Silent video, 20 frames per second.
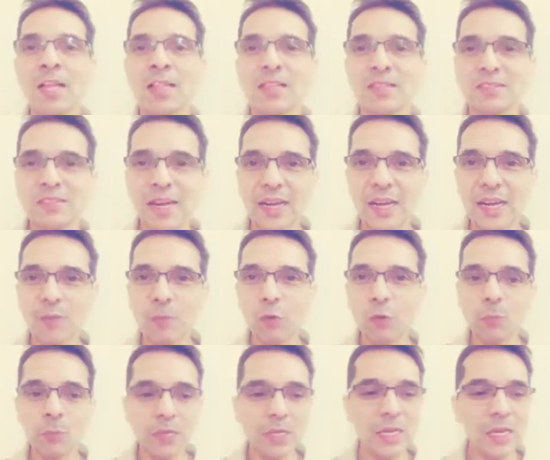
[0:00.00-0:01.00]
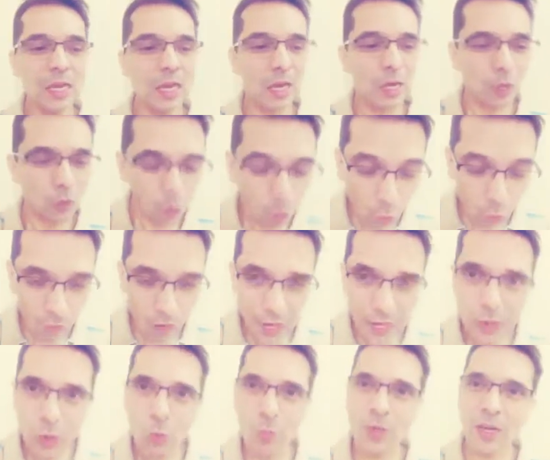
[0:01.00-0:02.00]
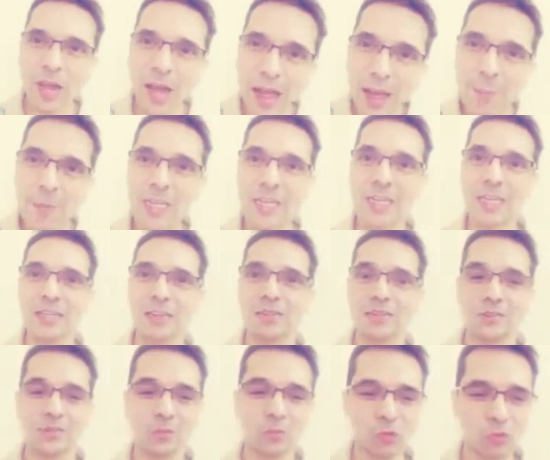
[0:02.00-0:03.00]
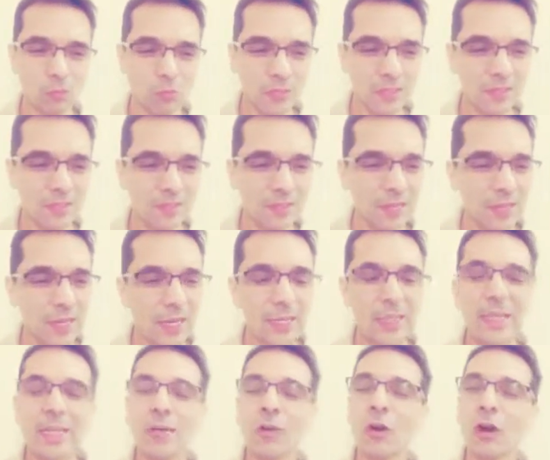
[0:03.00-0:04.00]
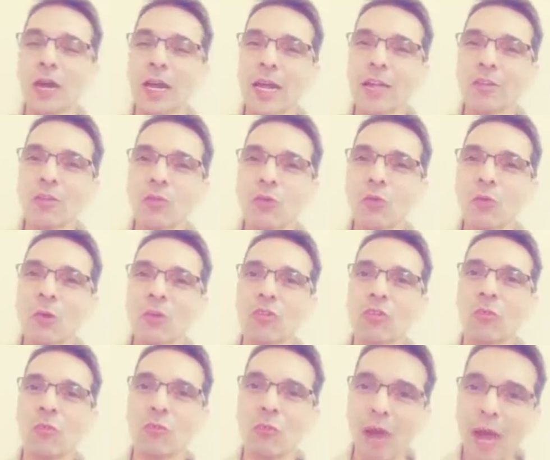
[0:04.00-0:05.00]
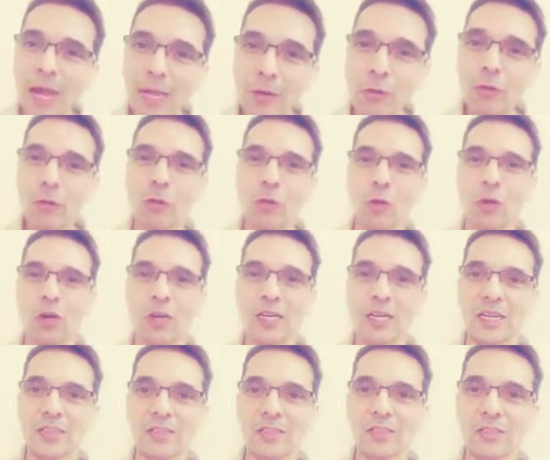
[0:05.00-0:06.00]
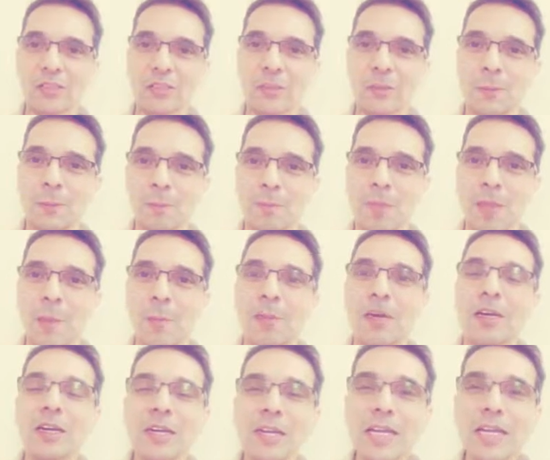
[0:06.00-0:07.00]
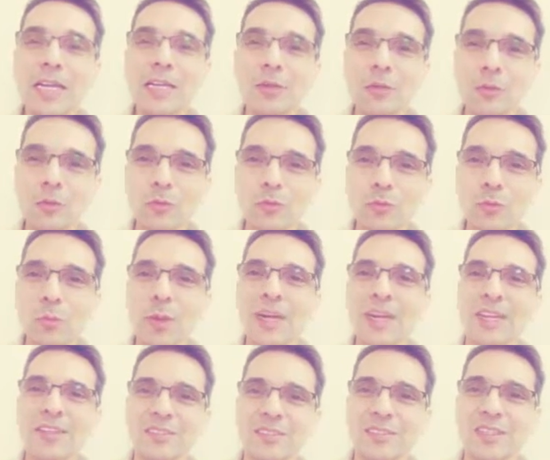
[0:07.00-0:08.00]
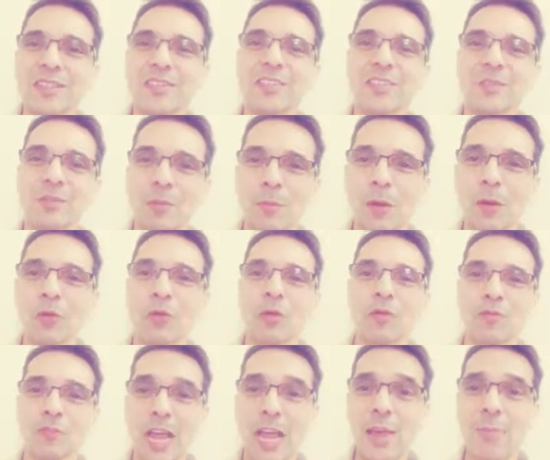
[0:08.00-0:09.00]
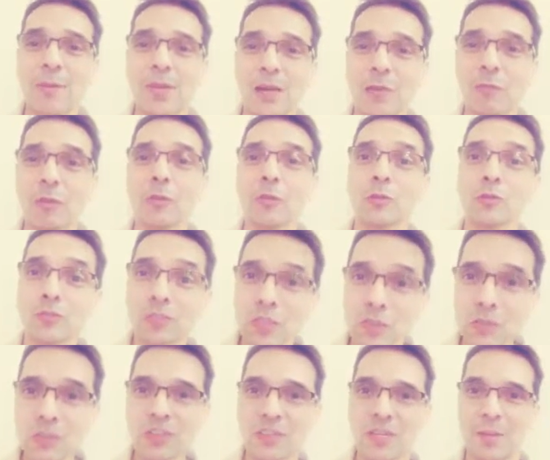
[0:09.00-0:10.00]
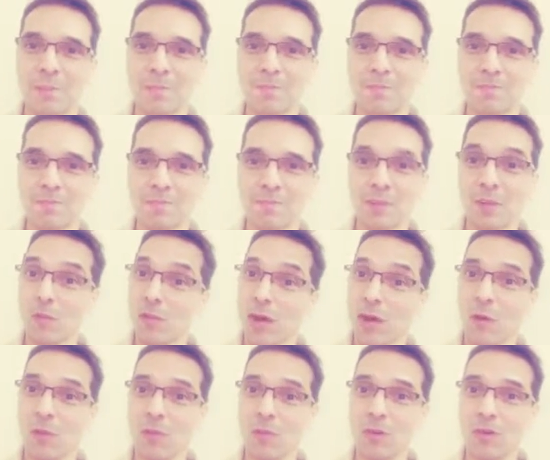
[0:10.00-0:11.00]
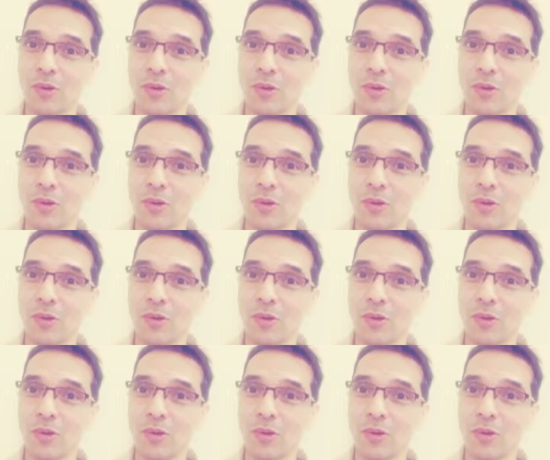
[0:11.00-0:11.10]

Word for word: The second would be low value but high maintenance, which means they do not add too much value to your organization, but need you to spend extensive amount of time and effort to service them. Wow.